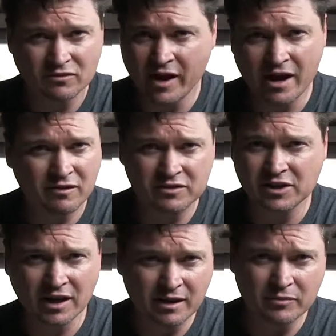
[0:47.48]
valve
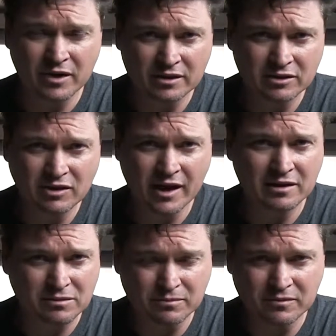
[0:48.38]
setup that you
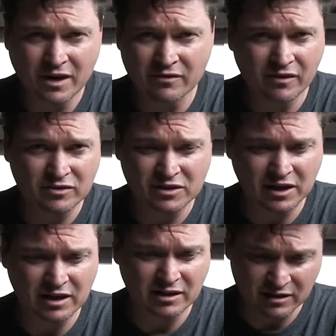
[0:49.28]
guys have ever
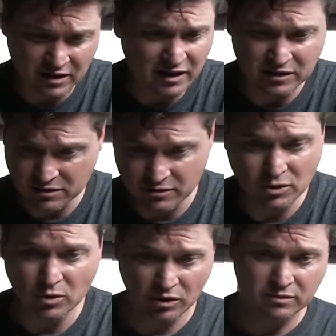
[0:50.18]
seen, unless
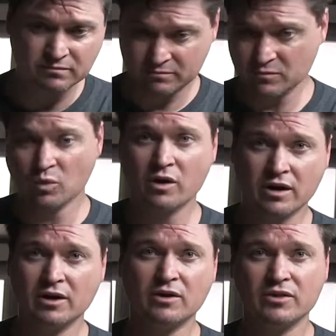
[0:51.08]
you are
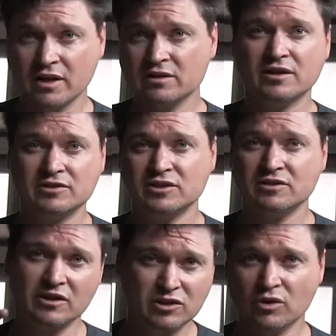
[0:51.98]
working on these
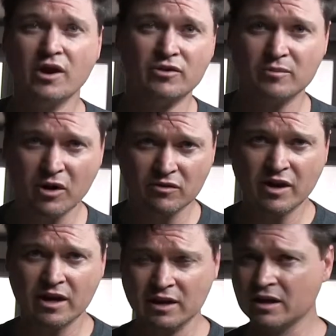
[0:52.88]
engines and you know them
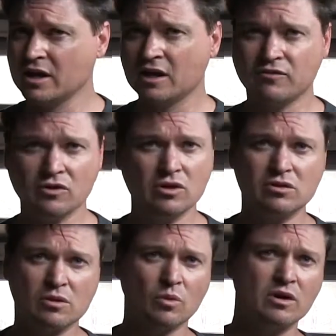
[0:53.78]
already. If you're
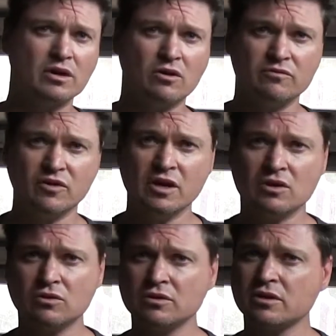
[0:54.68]
used to working on
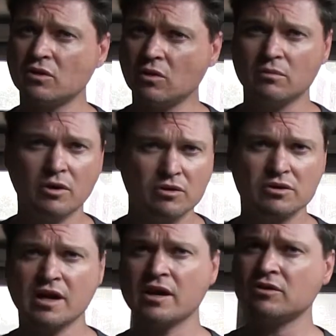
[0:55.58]
vehicles or
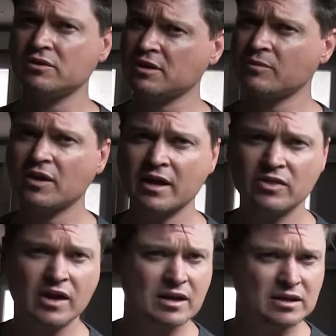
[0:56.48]
motorcycles, something
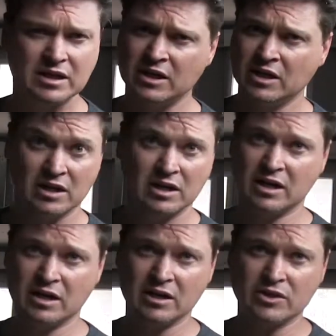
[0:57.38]
like that,
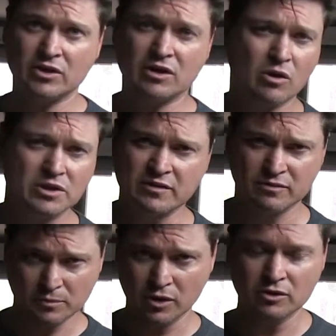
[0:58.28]
they're a whole
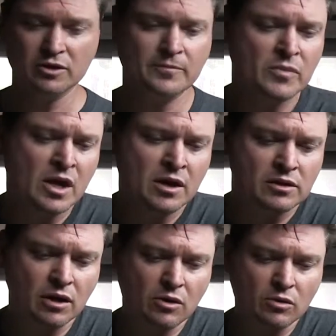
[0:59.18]
different bird.
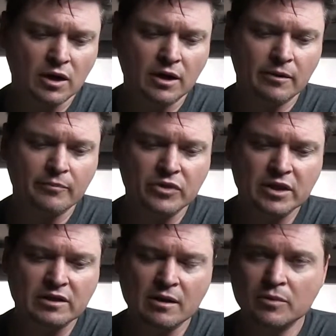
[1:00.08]
So
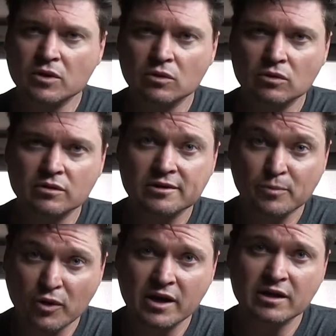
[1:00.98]
the typical
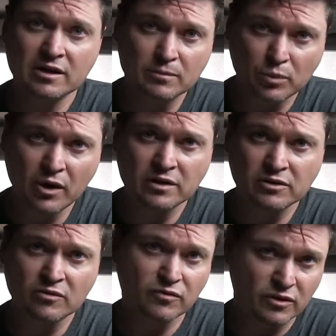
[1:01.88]
spring
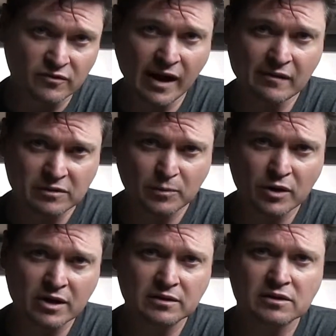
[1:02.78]
compressor for the valve
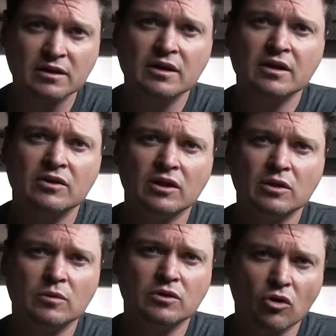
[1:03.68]
springs that
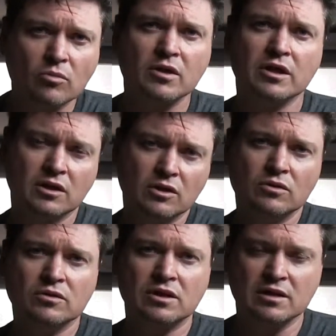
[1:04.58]
you would normally
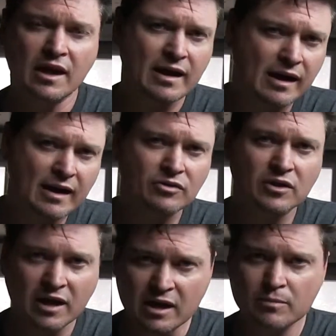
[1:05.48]
use to take out
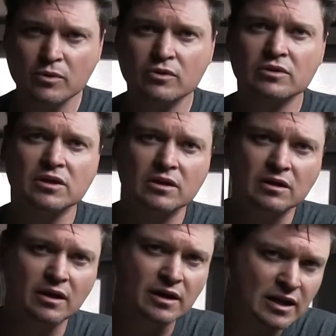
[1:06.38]
the keepers
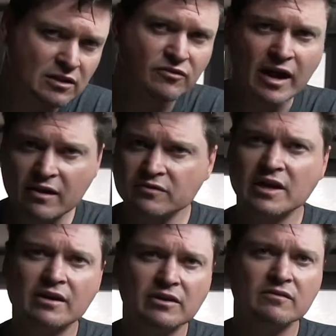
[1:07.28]
and get the
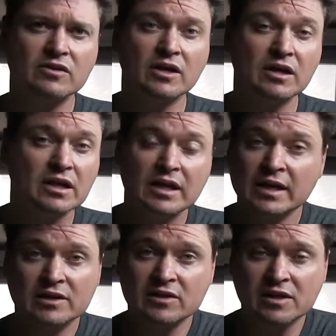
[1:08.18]
valves out and everything
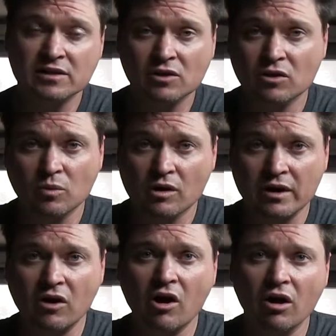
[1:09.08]
just isn't going to
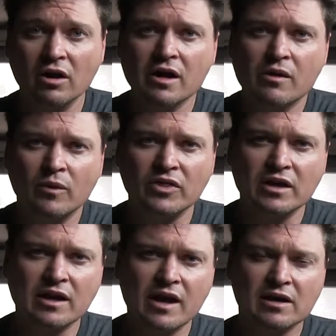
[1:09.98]
work at all. What
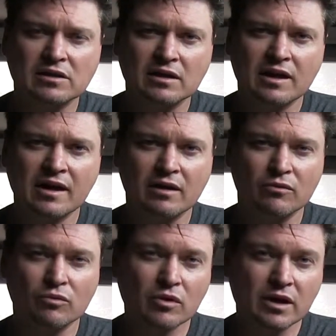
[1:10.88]
they take is they take
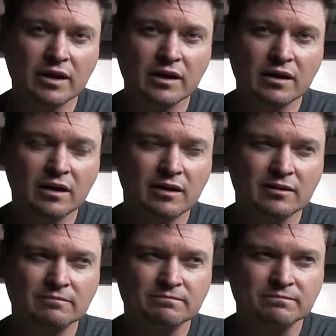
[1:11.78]
a really
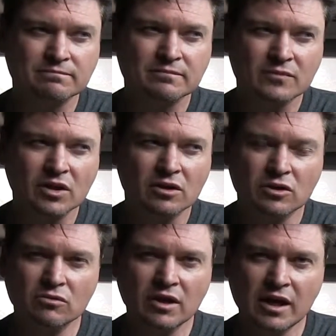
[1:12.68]

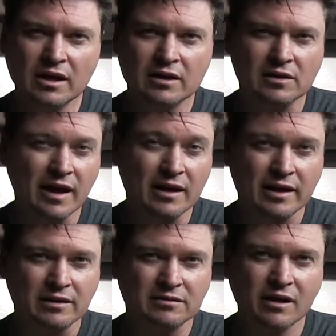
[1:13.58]
unique, it's kind of
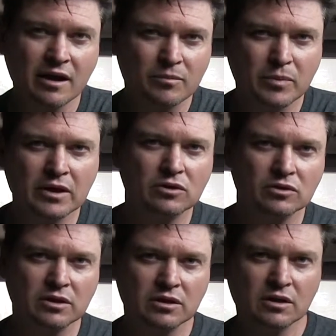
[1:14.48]
like a duck
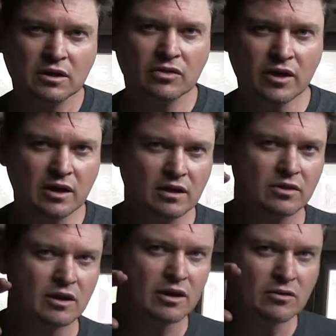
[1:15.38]
build
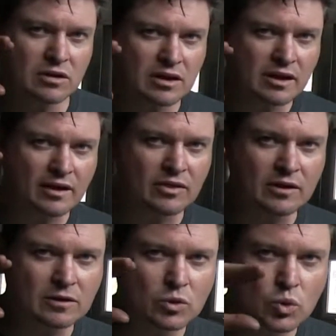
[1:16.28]
thing that goes in like
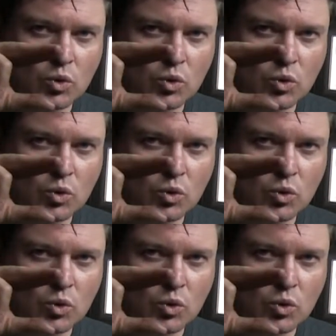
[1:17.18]
this